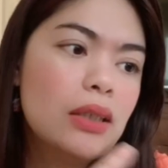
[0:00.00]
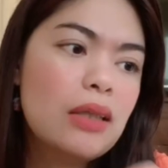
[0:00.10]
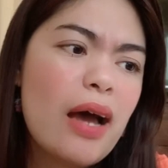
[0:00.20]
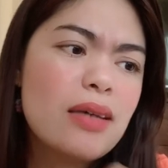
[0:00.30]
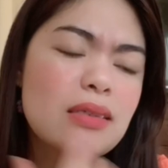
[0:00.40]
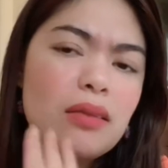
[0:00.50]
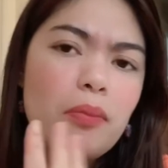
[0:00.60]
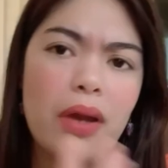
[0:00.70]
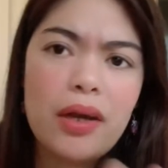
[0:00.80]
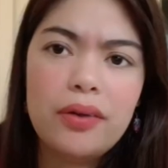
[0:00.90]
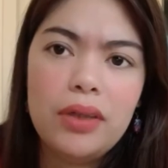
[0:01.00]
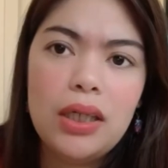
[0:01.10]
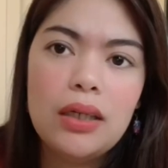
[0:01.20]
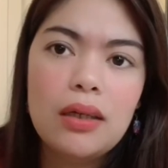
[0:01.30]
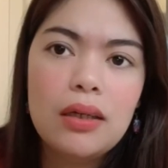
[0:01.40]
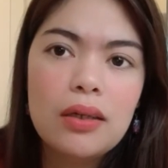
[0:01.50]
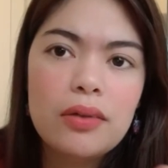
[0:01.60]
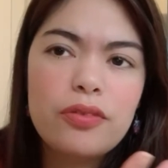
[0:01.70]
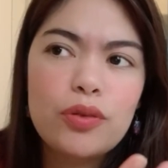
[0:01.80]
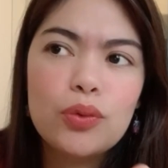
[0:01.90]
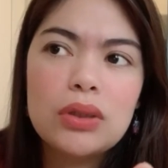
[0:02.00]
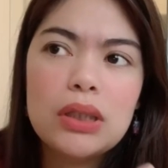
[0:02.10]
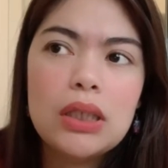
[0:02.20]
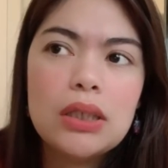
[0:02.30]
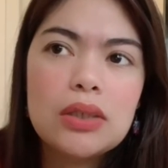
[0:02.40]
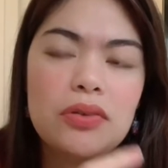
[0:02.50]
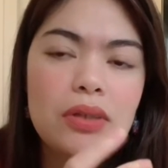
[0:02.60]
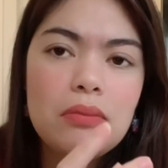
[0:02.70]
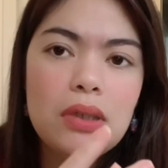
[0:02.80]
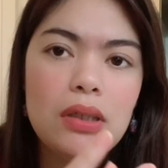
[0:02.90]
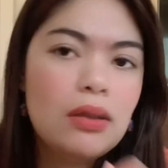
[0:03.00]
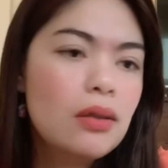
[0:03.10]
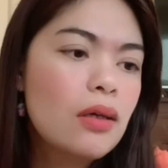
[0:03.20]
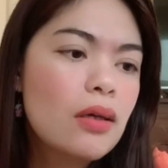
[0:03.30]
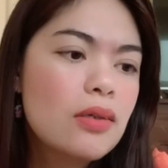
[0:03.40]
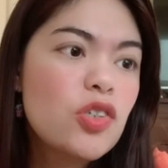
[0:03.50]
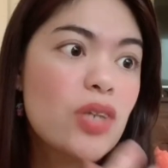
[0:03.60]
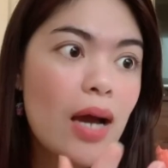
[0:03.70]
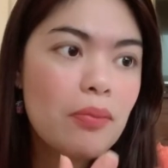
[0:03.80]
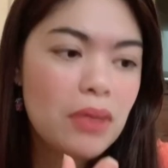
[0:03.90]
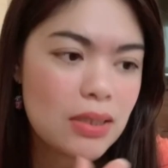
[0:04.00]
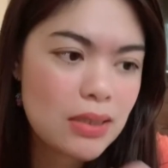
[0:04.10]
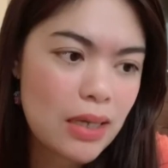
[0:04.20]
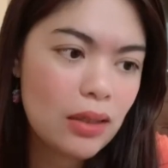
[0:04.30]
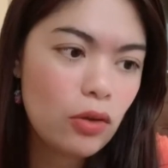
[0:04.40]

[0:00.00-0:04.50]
It has a berry, fruity, creamy, jammy scent.